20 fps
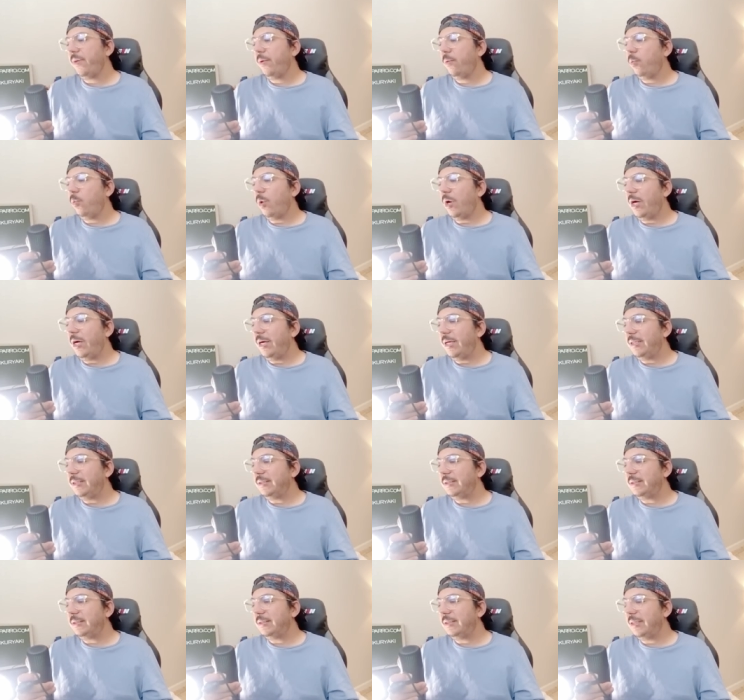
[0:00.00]

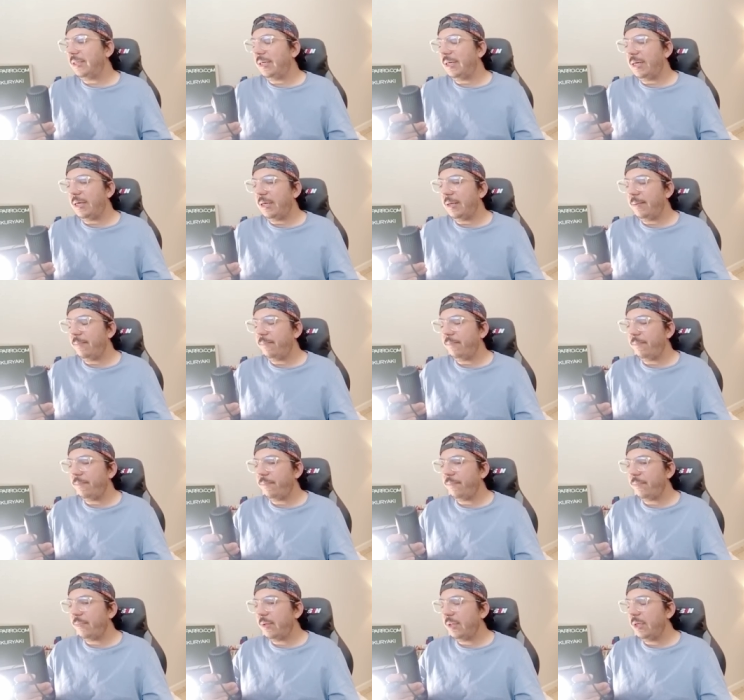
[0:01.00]
was um,